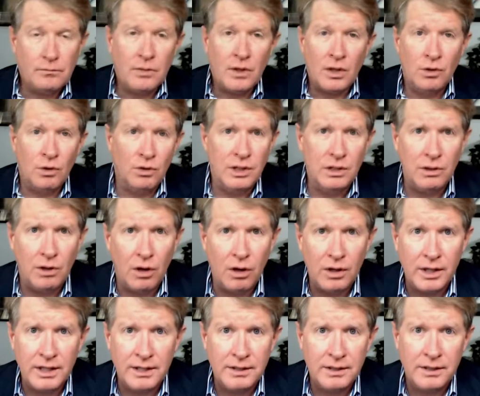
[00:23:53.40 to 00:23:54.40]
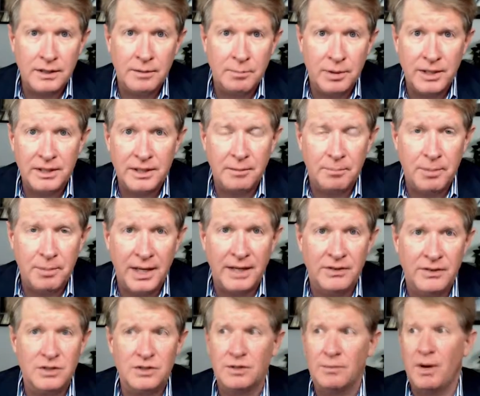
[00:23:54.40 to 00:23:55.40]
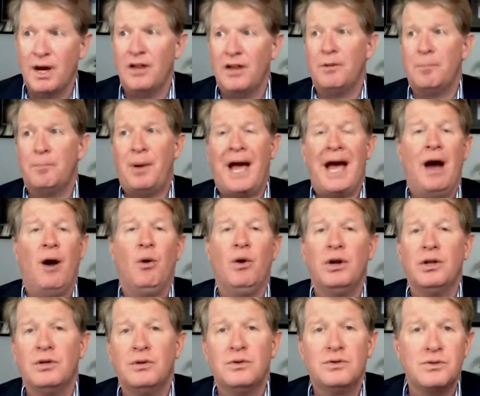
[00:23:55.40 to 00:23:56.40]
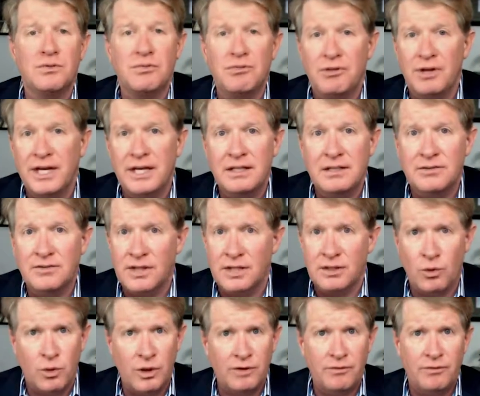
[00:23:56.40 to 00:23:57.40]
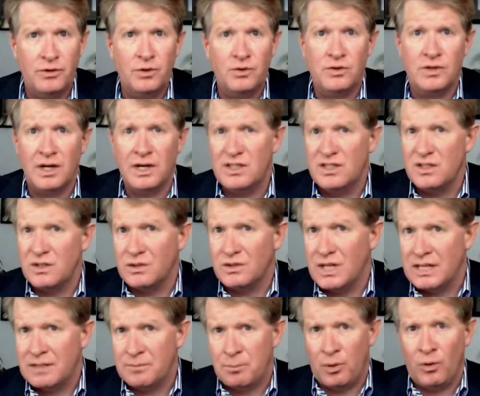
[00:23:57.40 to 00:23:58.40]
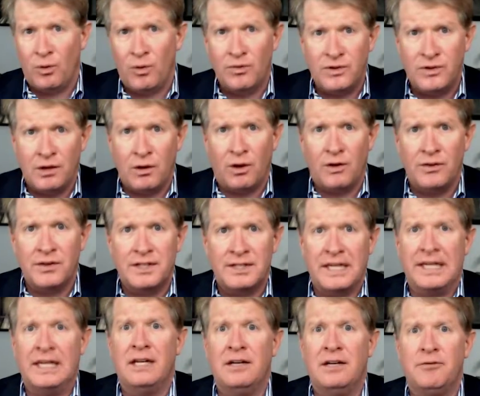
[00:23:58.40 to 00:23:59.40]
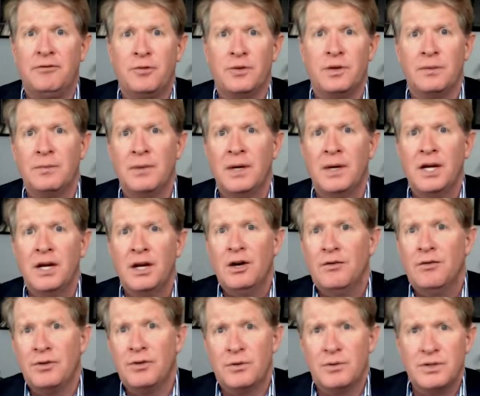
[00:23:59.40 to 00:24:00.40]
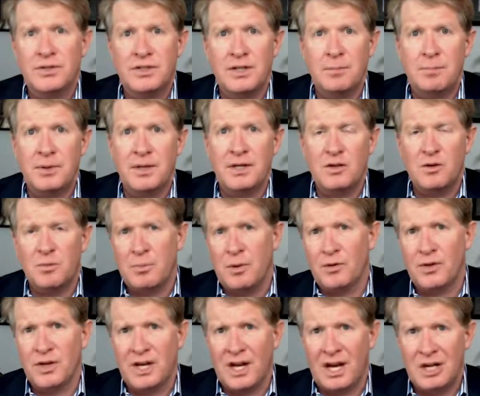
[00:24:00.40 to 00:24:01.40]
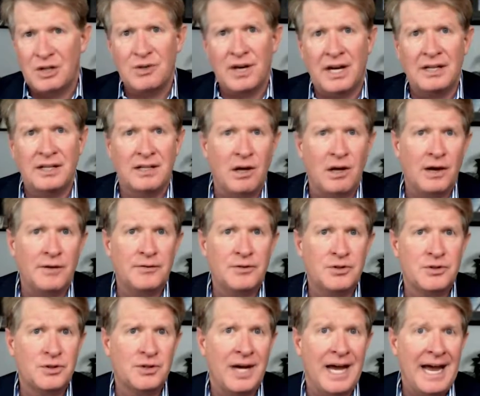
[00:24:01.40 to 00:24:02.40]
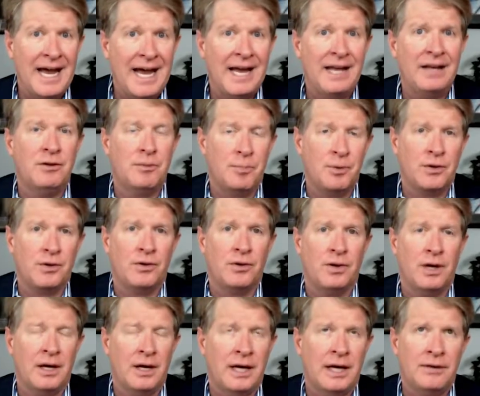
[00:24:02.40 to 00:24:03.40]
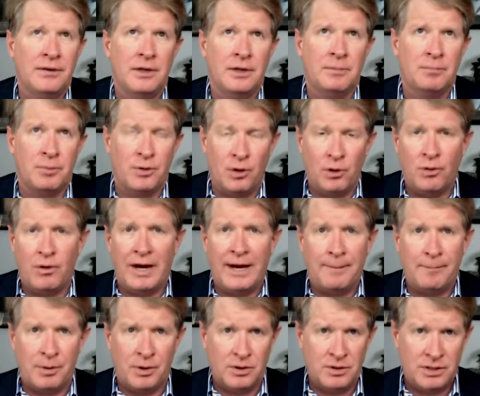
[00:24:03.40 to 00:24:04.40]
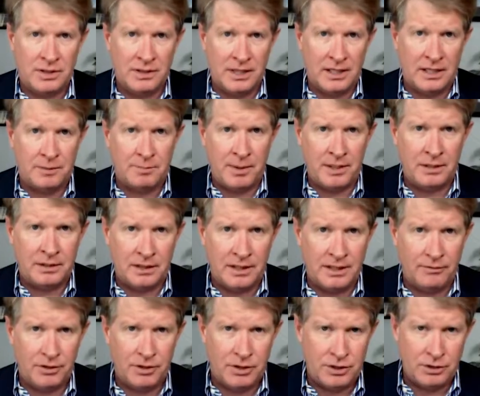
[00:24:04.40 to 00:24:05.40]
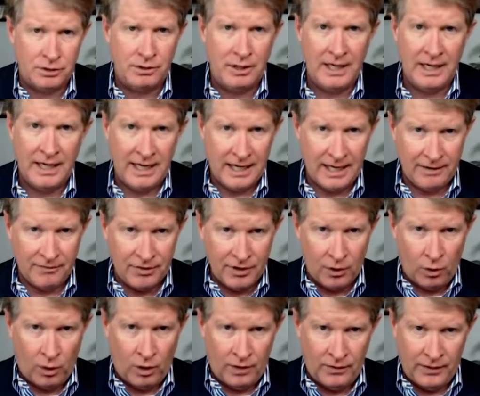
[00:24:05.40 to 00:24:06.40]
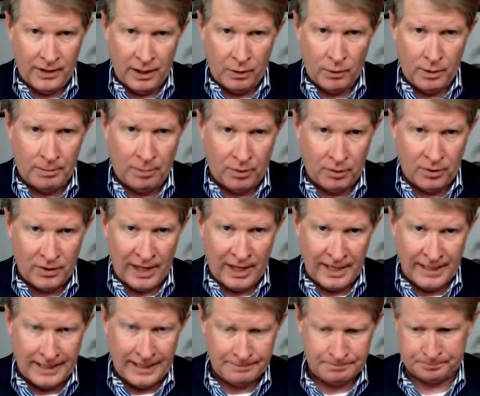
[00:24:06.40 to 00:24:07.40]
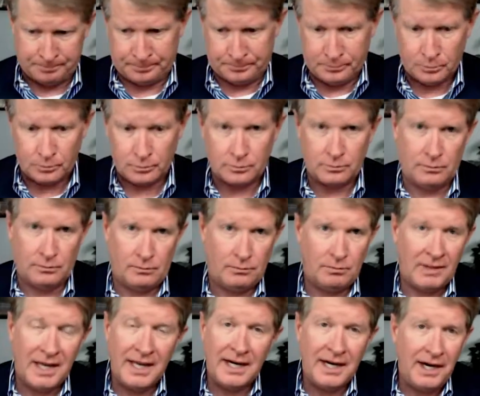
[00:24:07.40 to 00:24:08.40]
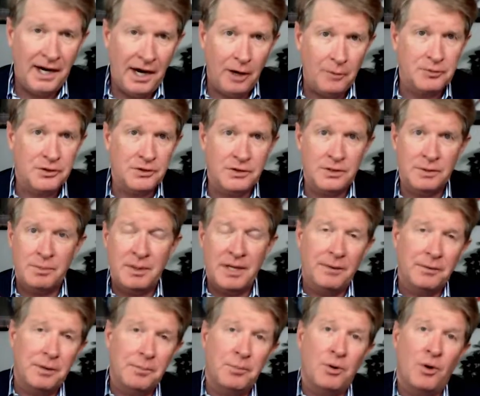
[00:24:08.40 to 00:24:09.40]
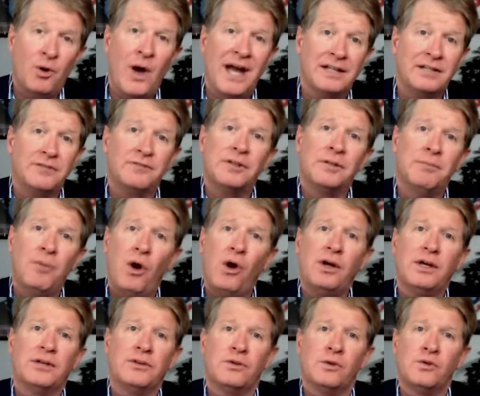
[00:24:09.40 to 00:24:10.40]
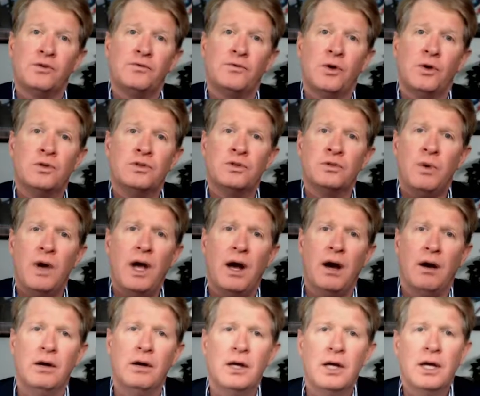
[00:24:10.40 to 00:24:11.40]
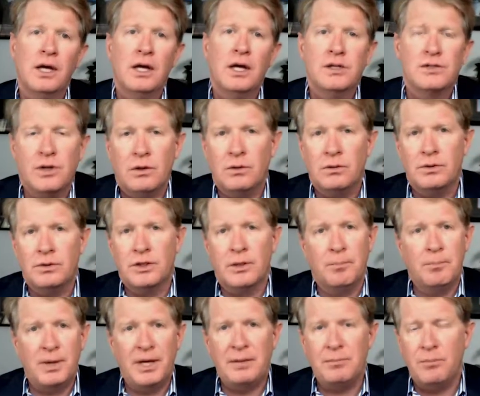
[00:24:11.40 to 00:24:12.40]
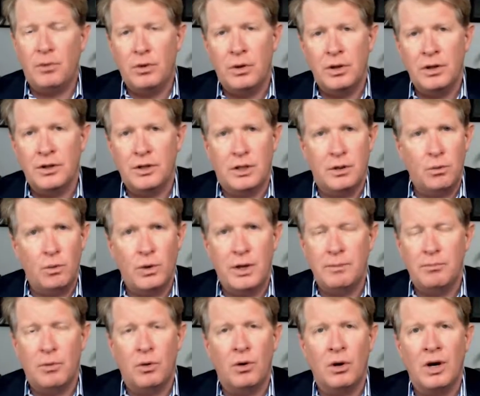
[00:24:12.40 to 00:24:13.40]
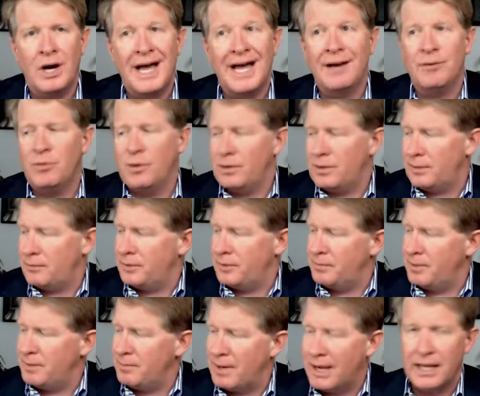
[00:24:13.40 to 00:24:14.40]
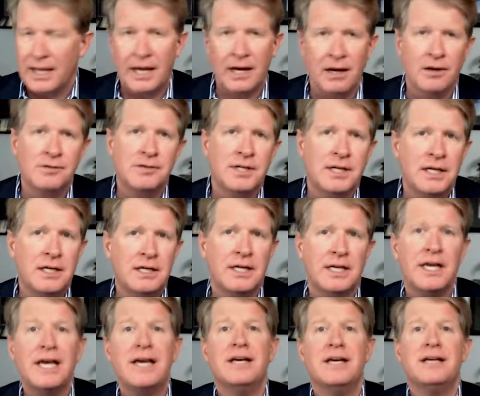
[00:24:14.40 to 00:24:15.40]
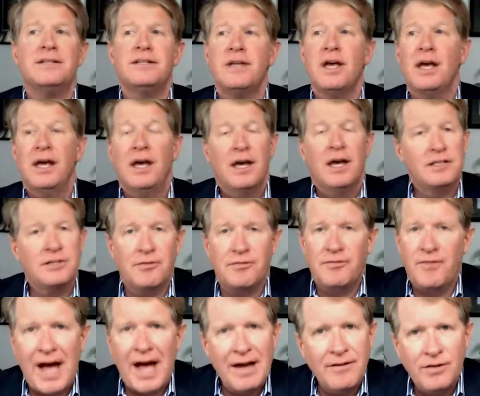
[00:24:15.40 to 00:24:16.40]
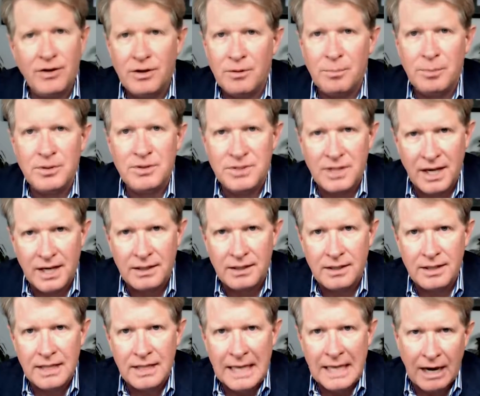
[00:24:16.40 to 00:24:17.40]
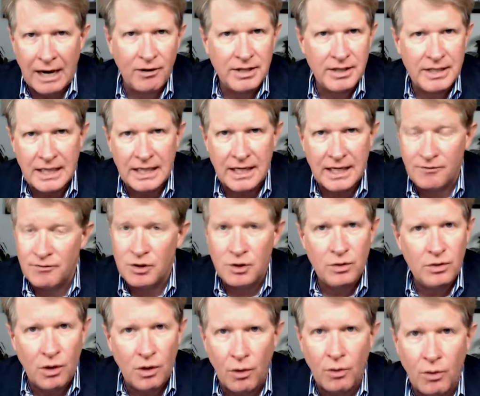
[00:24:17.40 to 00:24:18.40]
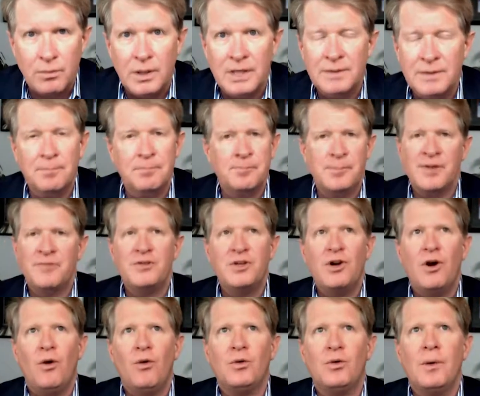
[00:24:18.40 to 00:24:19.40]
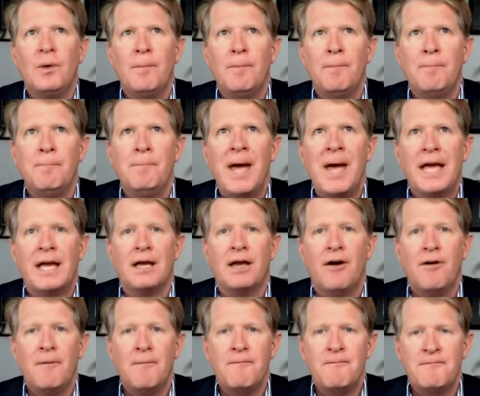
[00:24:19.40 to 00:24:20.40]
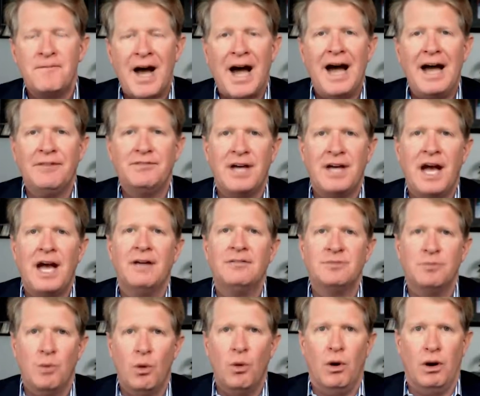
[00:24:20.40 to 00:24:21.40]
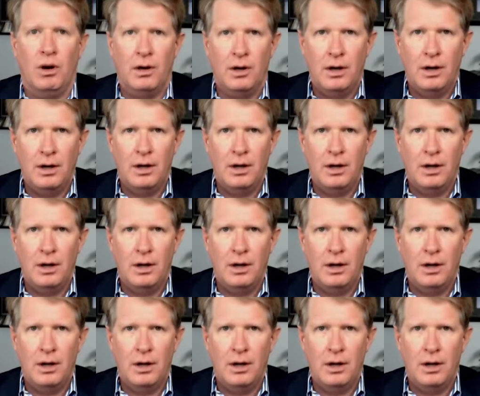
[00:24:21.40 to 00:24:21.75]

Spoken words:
you only log in to complete the bid. There's some other power user things that QuickFuse does. It pulls in all the data for the recipients, both the contracting officer and the program person that is being delivered to. If they're on there, we pull that in, and it helps us to be able to proactively market those folks as well. So you can bid more, you can win more, and what we mean by guaranteed is it's a 500% guarantee. If you don't make 5 times more